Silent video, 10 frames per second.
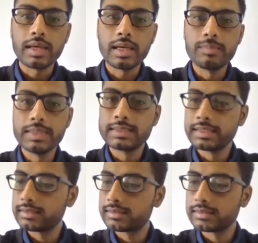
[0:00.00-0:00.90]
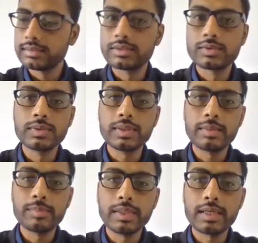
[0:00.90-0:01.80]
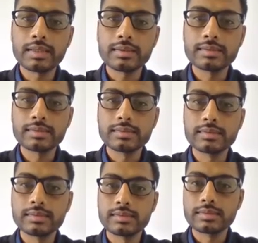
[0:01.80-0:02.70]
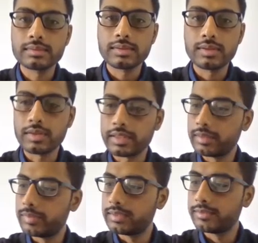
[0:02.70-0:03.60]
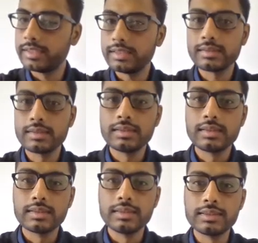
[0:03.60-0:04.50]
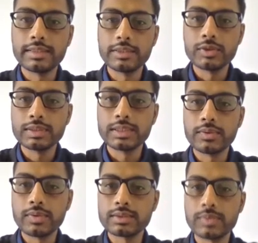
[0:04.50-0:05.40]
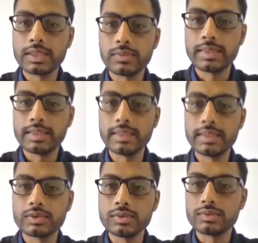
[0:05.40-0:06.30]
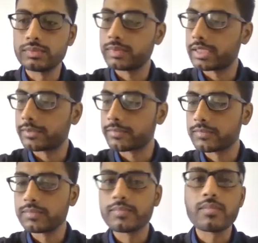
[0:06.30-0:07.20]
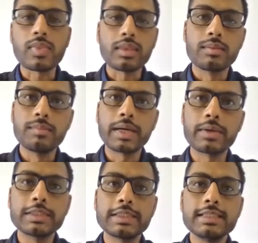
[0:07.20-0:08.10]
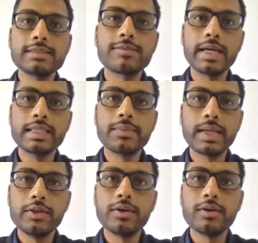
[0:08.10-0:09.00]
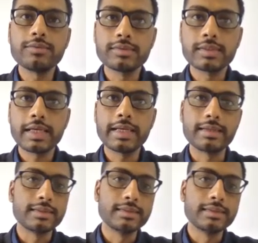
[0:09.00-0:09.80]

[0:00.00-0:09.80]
NP6 is to NPR or NP3. This ratio is given as 120 is to 1. My question is find the value of n.